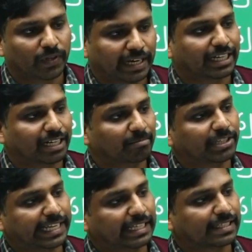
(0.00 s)
attempt the
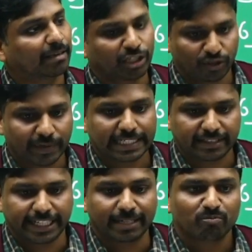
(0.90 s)
exam in
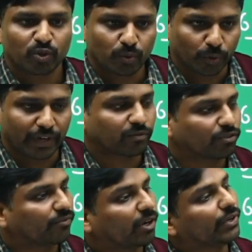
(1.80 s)
23, so you have to
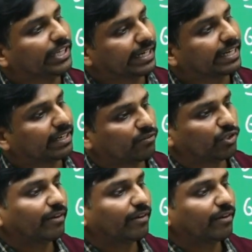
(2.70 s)
follow year-end review of